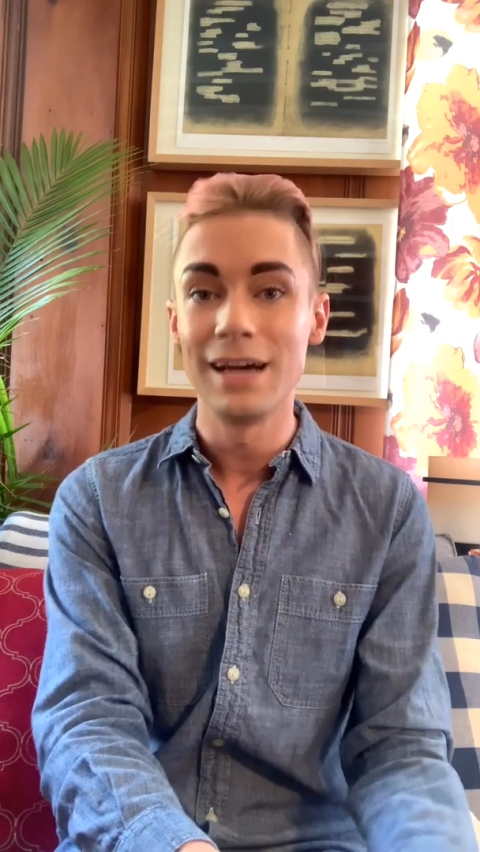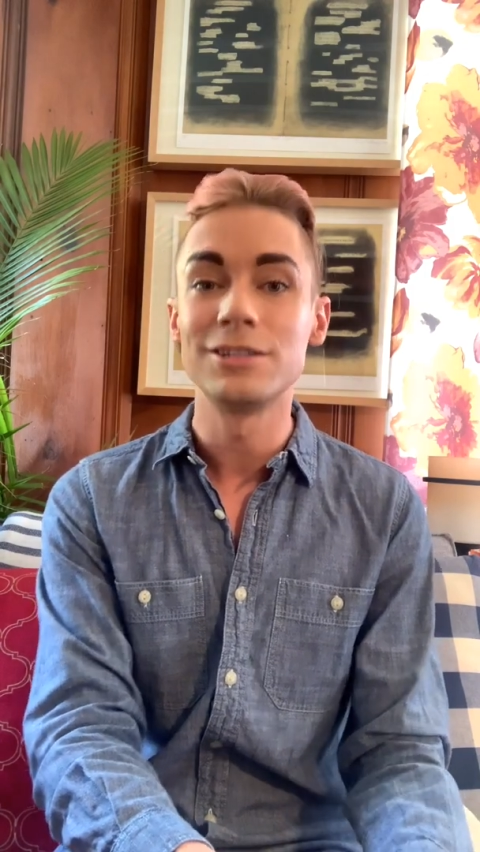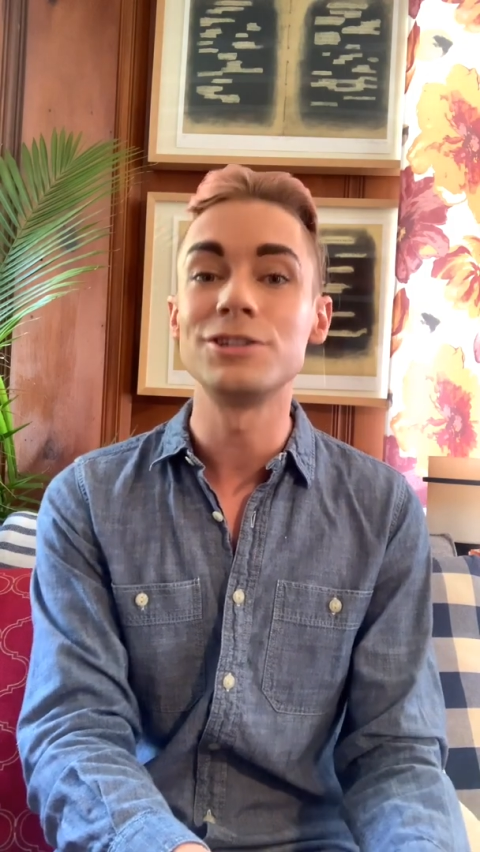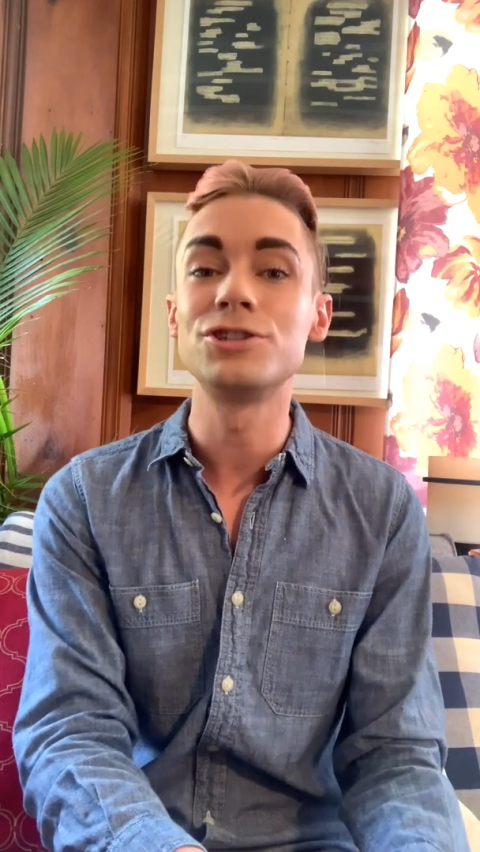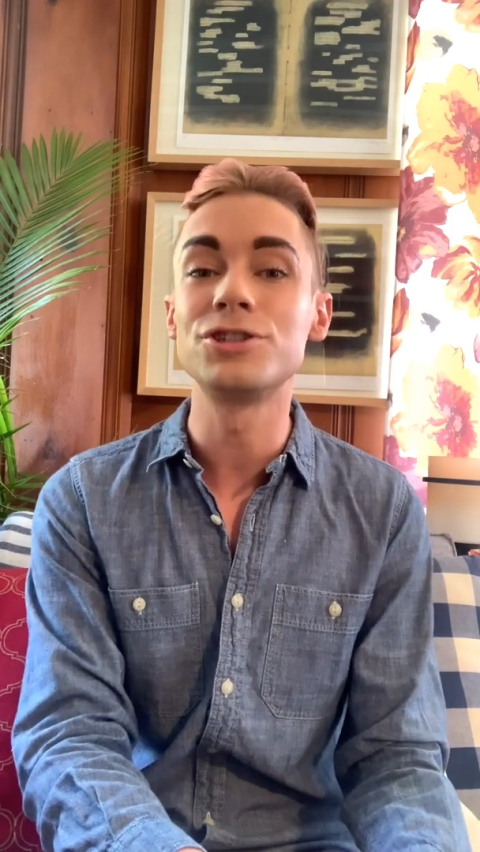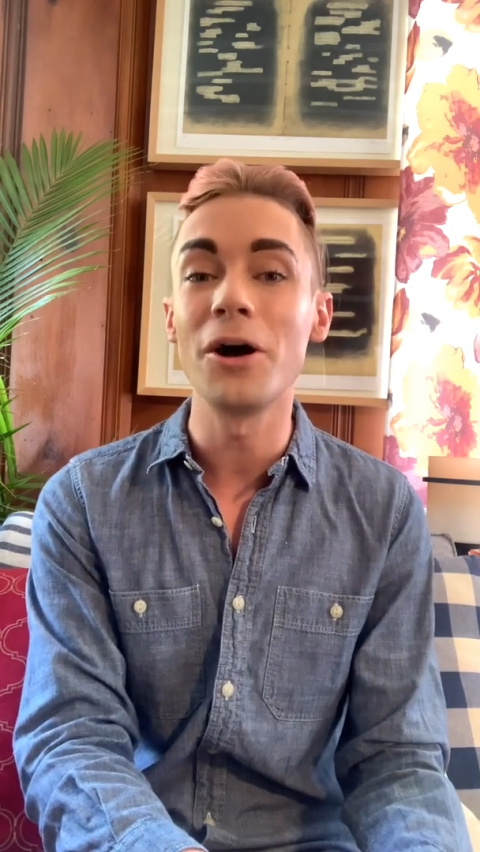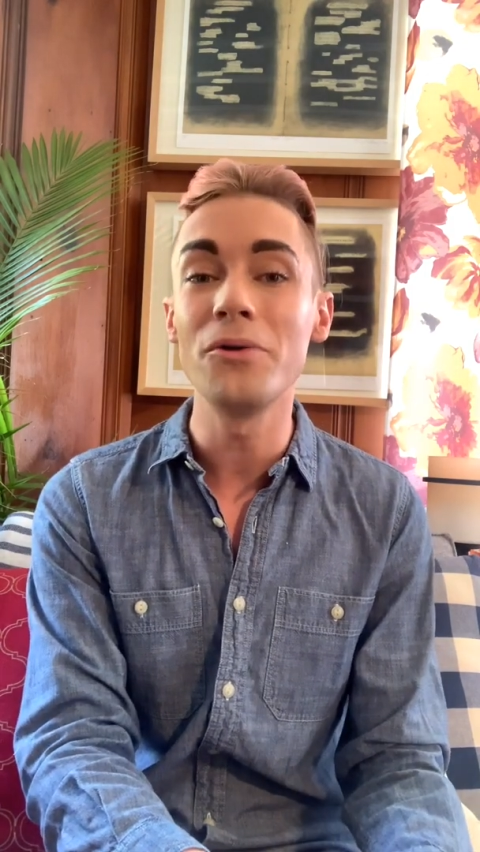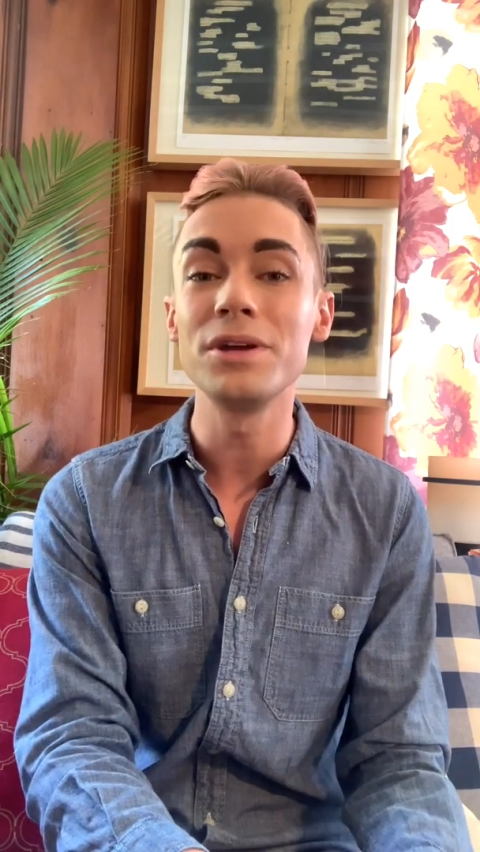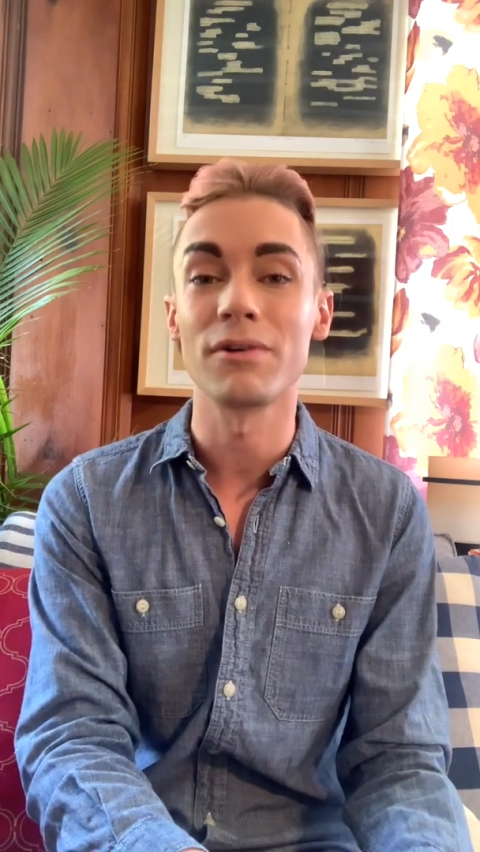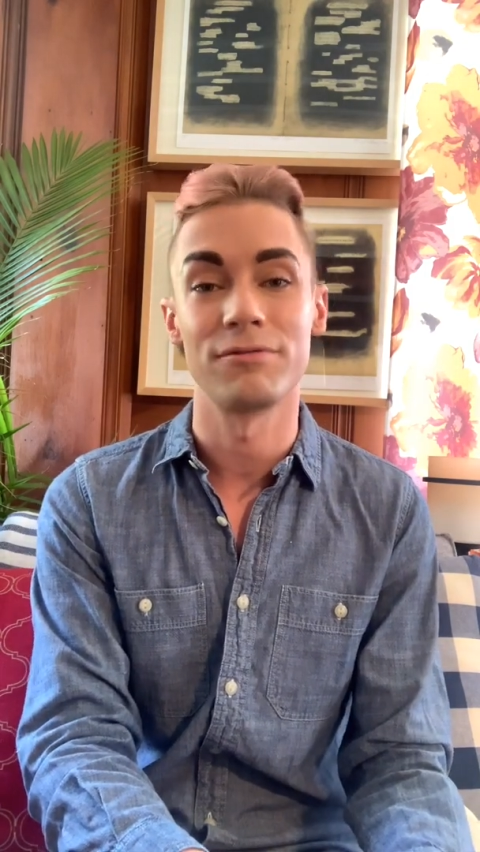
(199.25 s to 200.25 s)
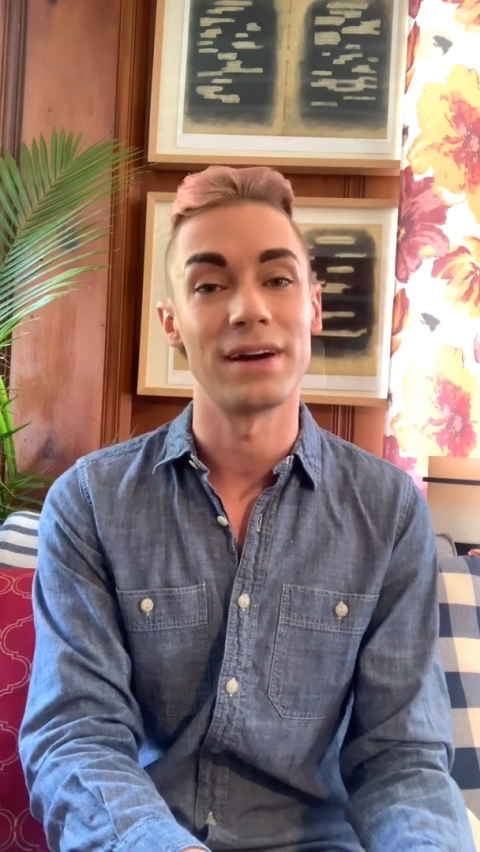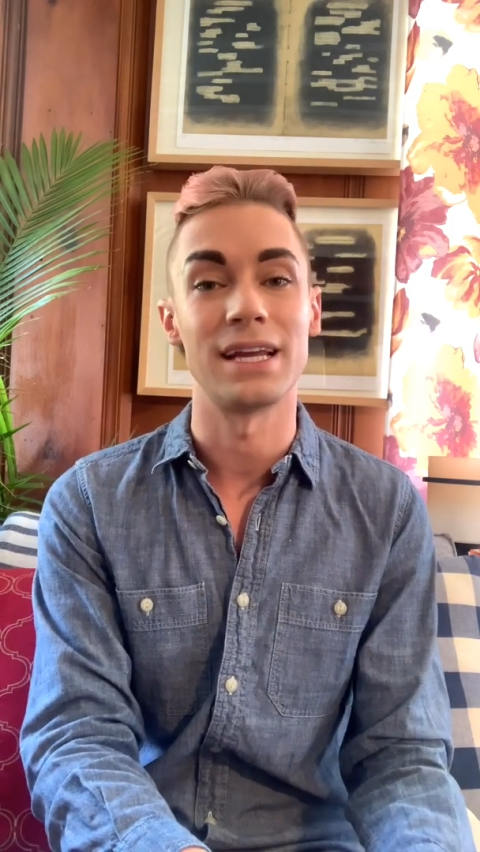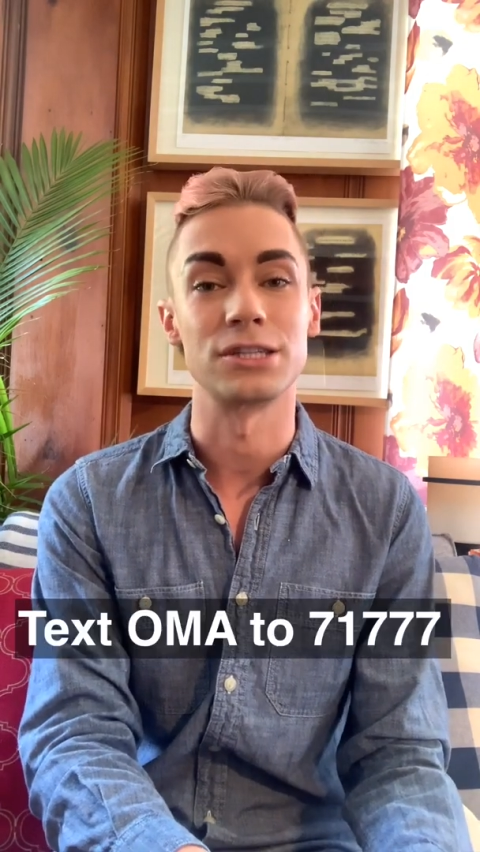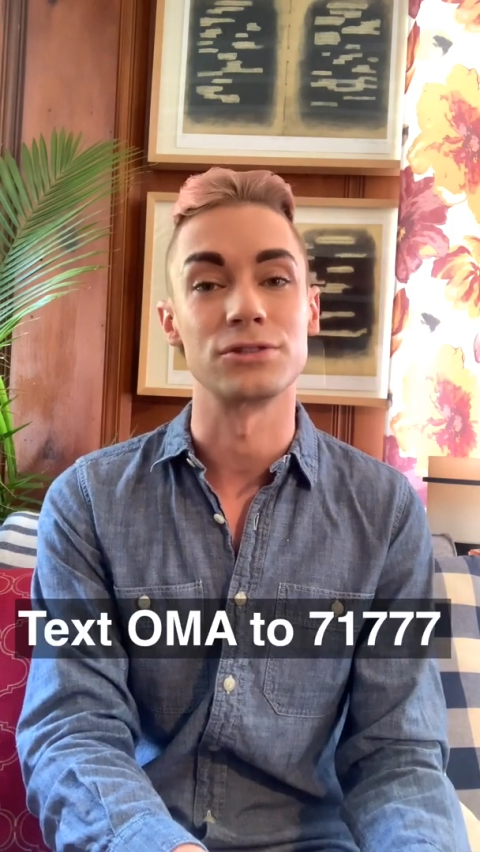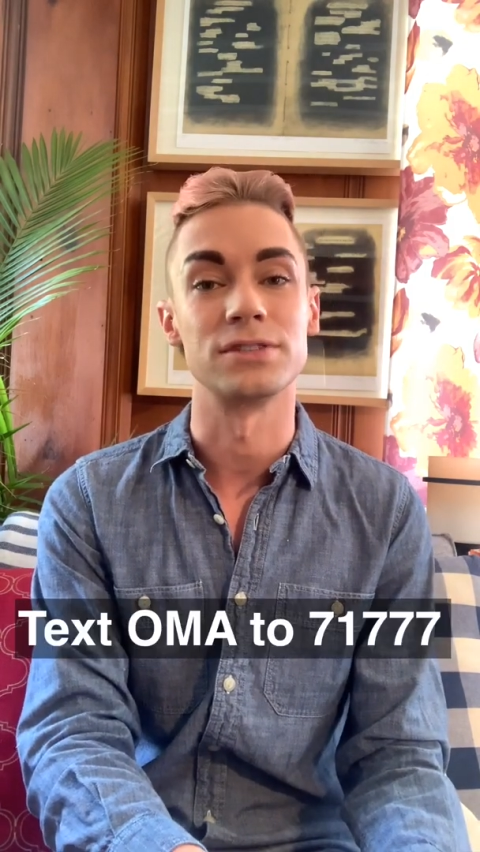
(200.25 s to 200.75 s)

To show your financial